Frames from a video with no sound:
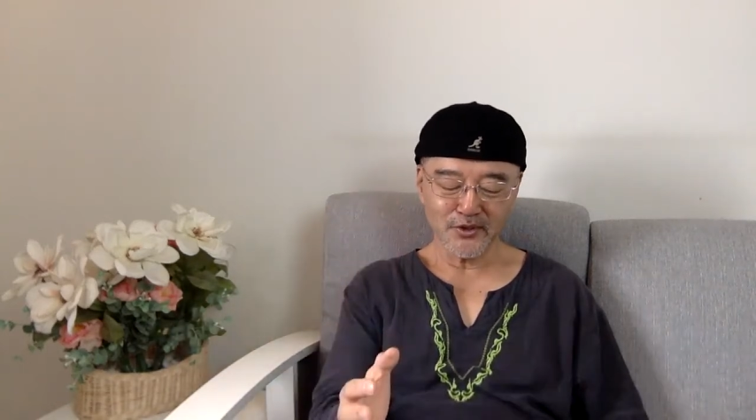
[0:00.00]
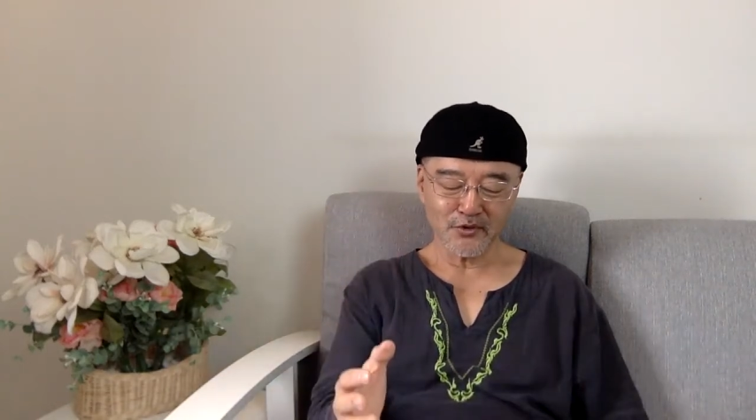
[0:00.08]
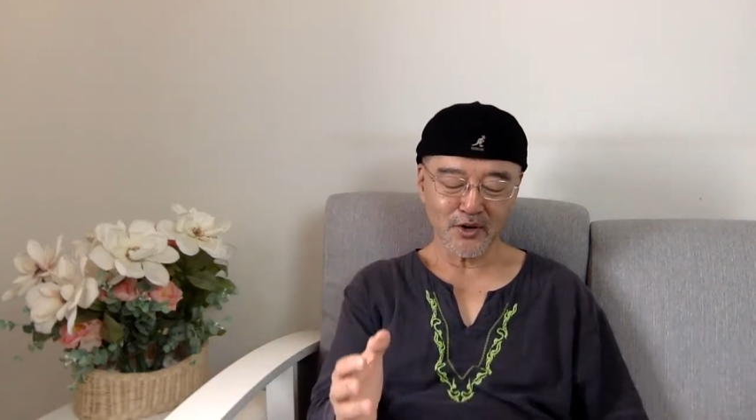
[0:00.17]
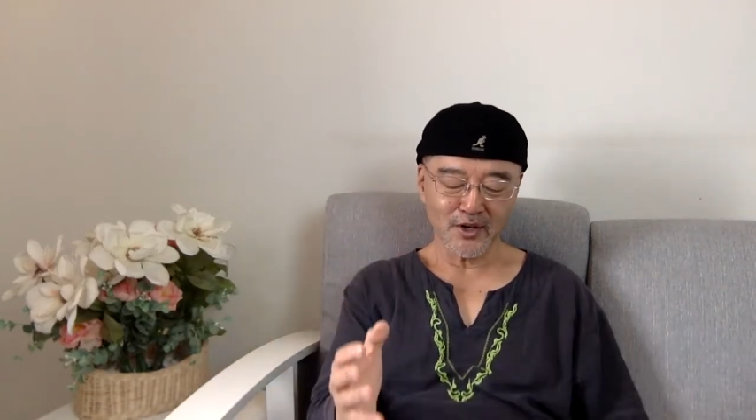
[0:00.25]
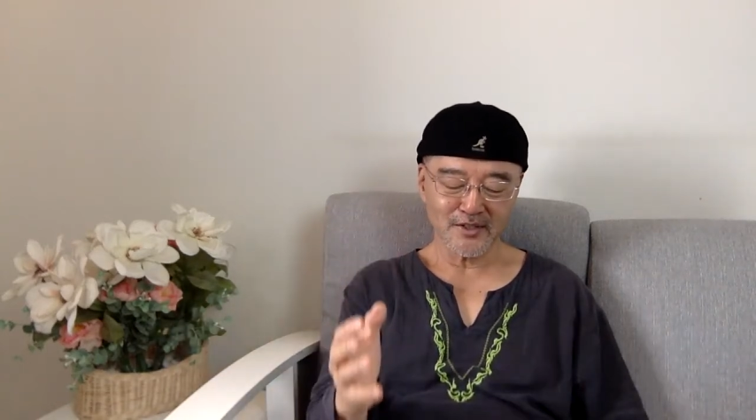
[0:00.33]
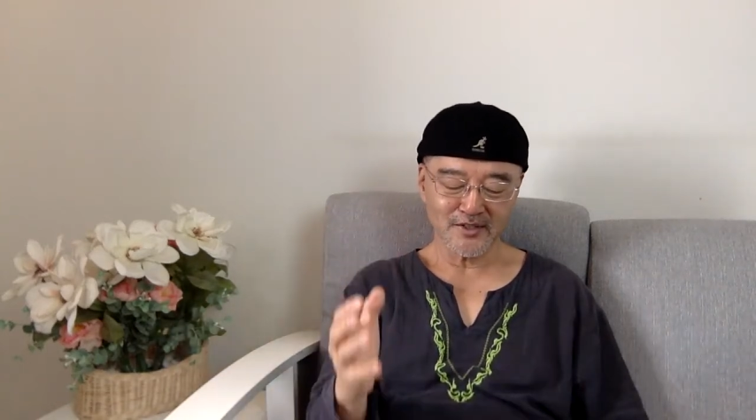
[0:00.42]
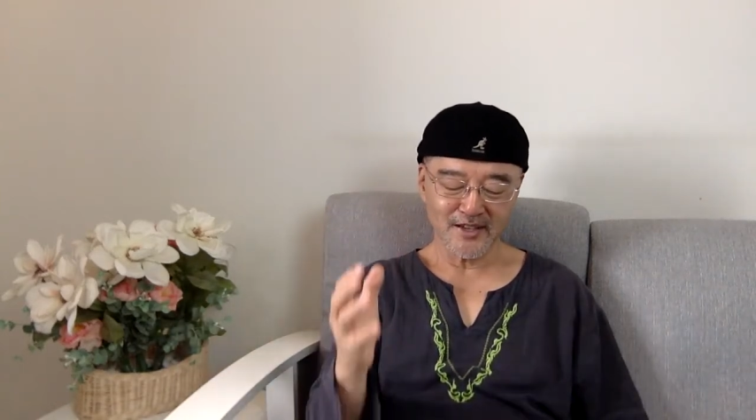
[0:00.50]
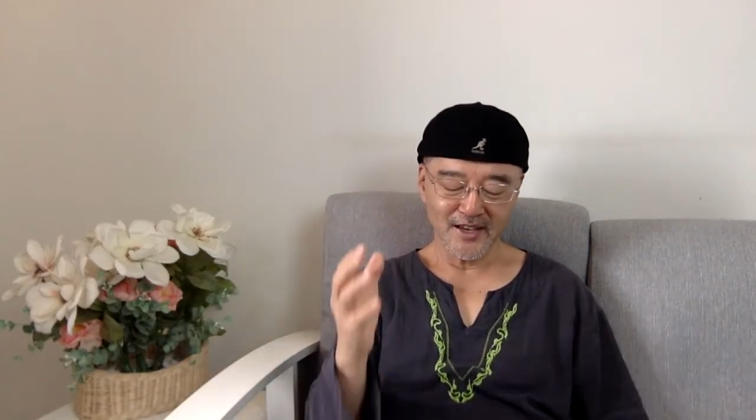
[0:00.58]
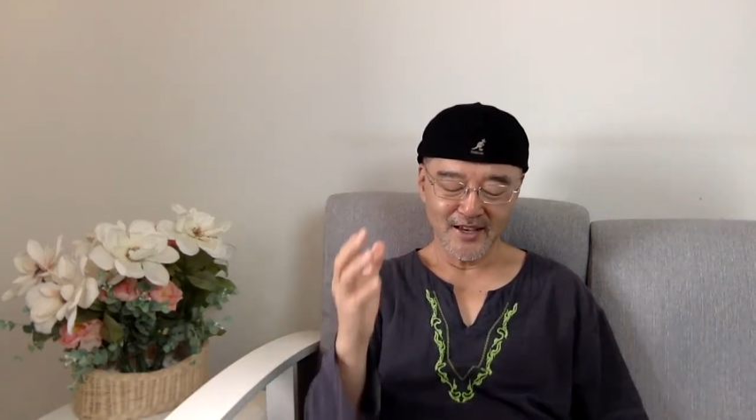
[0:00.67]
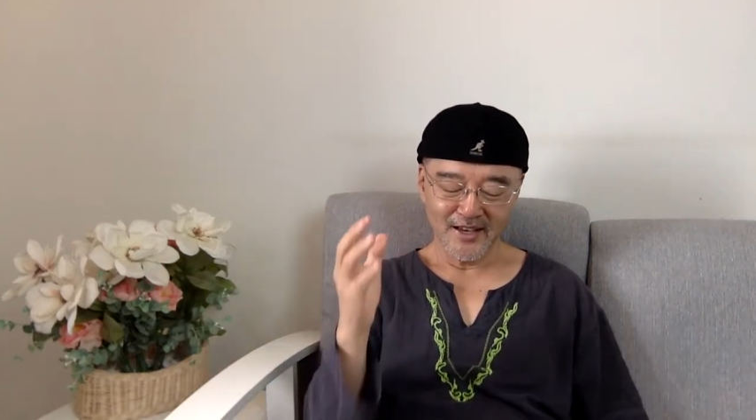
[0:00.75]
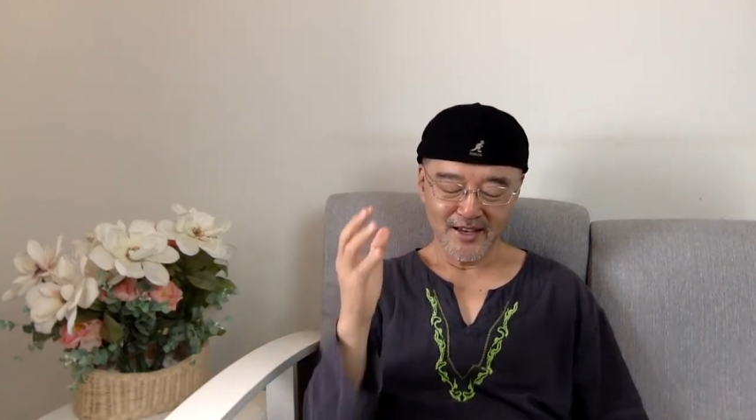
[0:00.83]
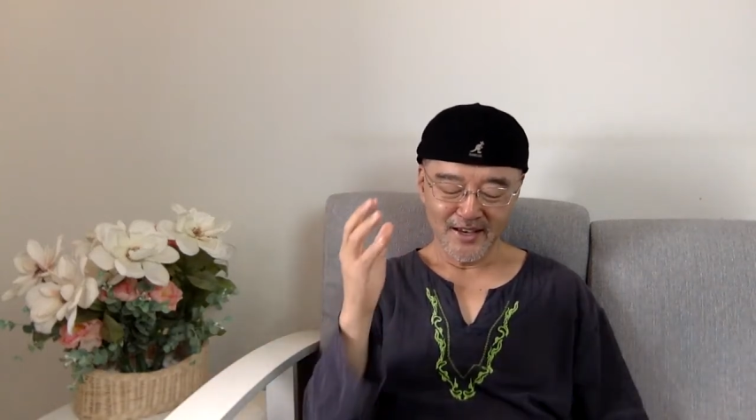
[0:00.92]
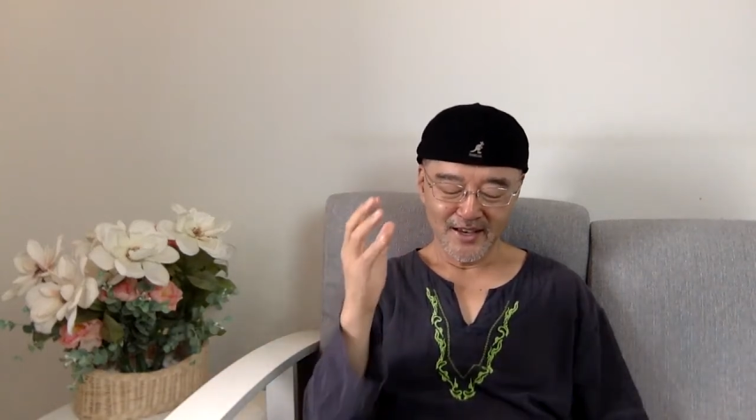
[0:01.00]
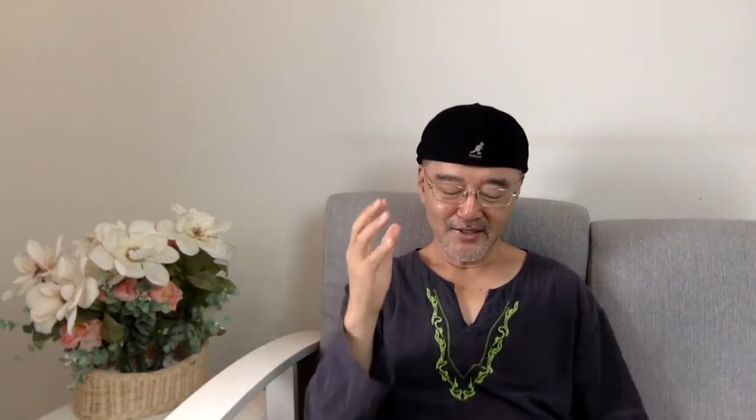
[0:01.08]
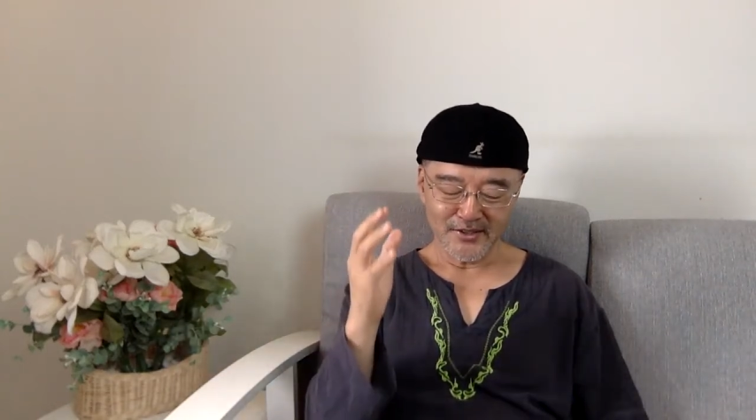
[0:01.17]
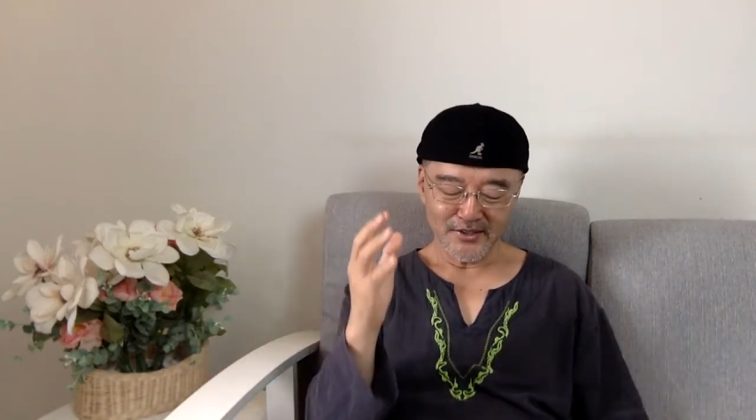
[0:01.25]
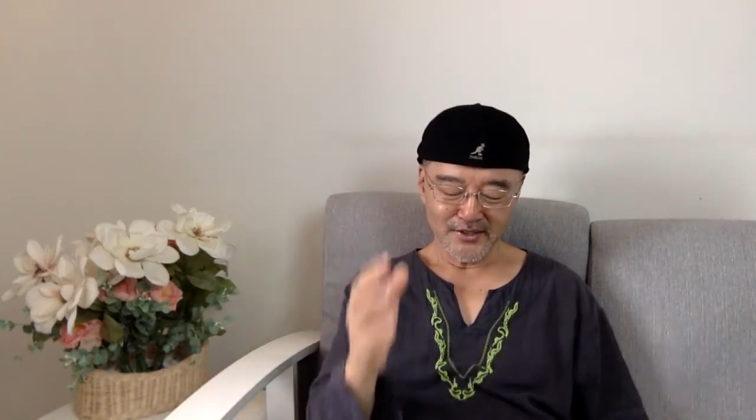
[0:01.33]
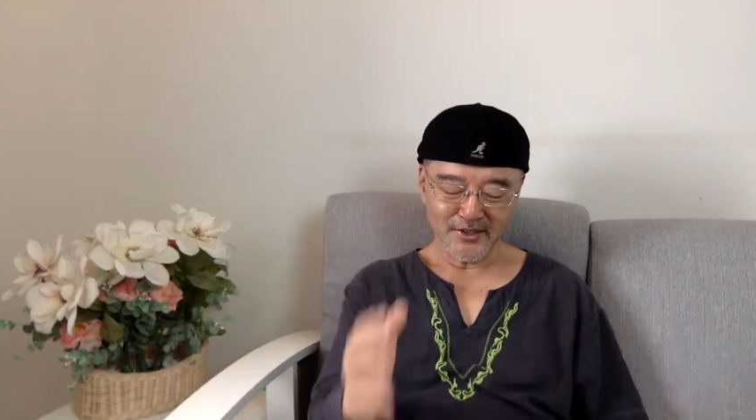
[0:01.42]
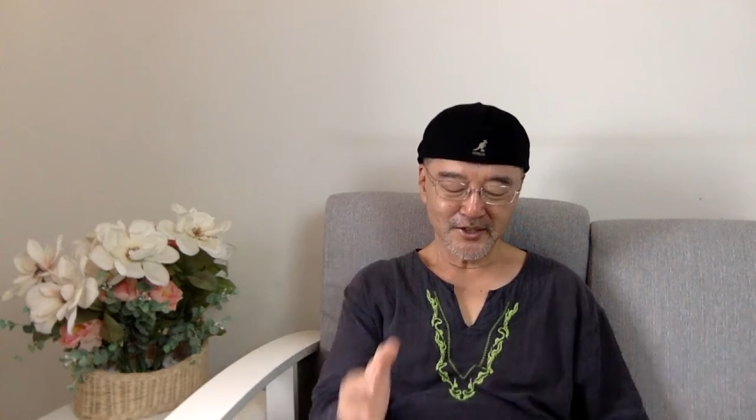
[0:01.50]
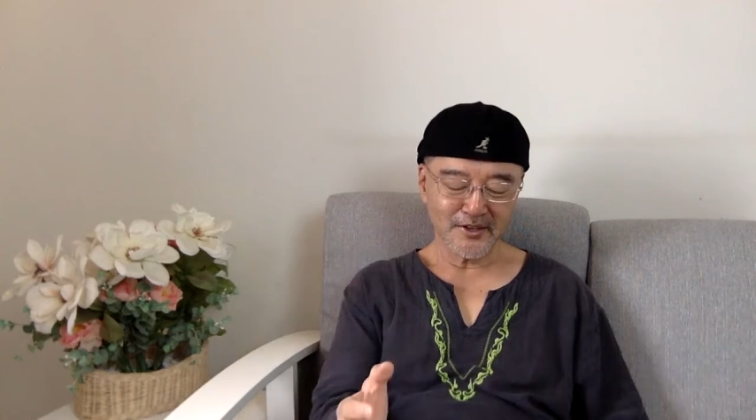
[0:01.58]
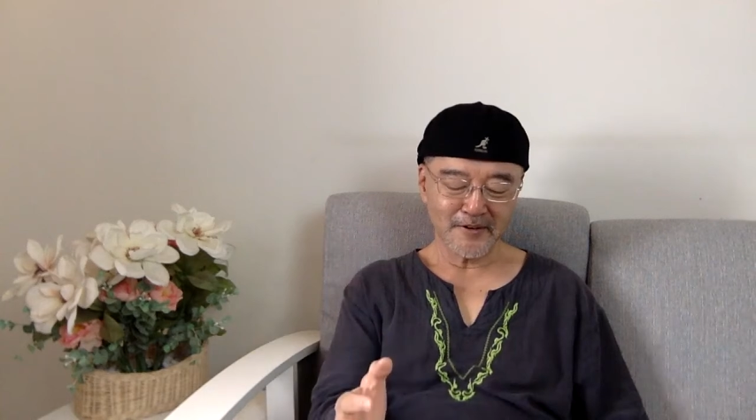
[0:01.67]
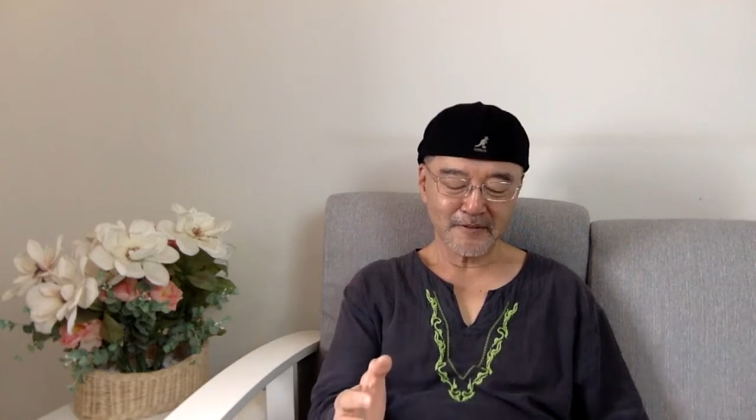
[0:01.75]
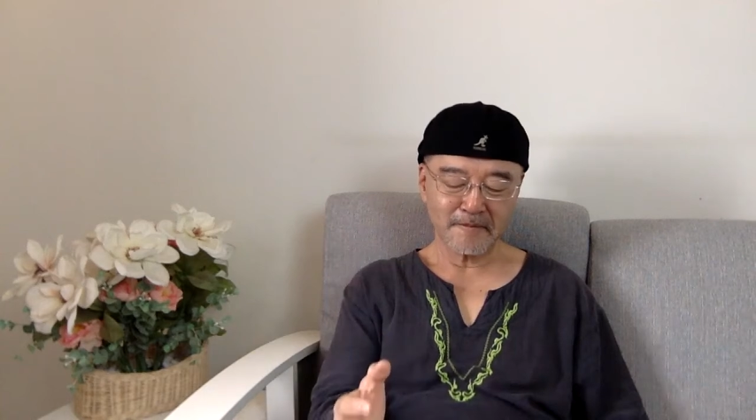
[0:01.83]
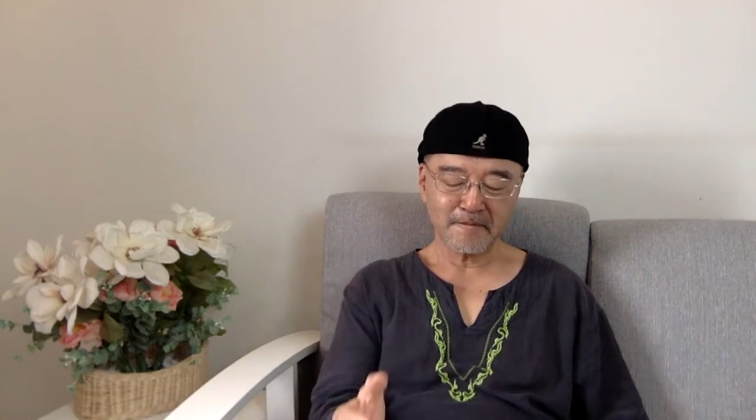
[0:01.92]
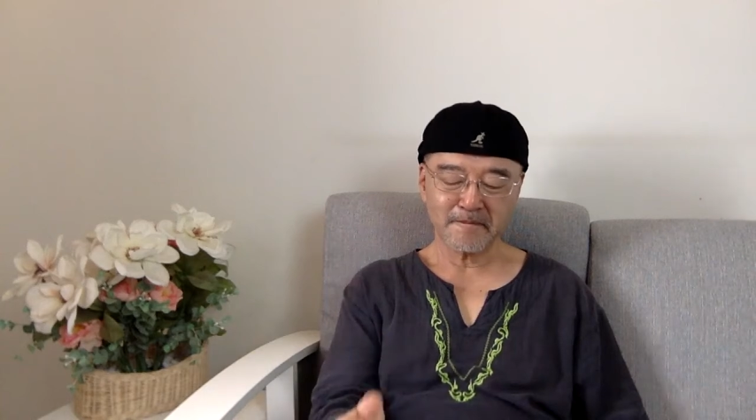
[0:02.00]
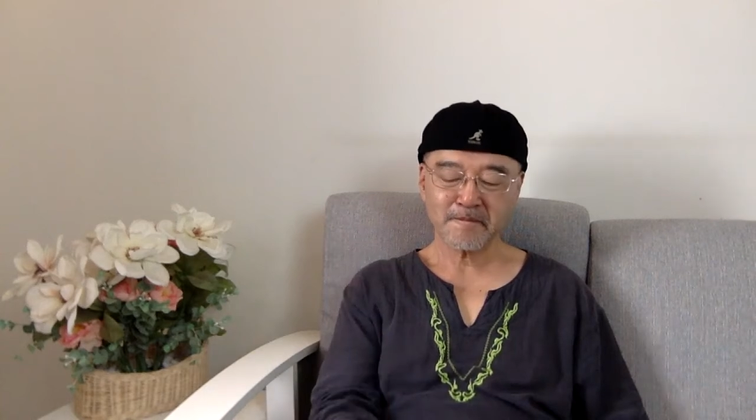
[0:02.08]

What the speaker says: cross as a sinner,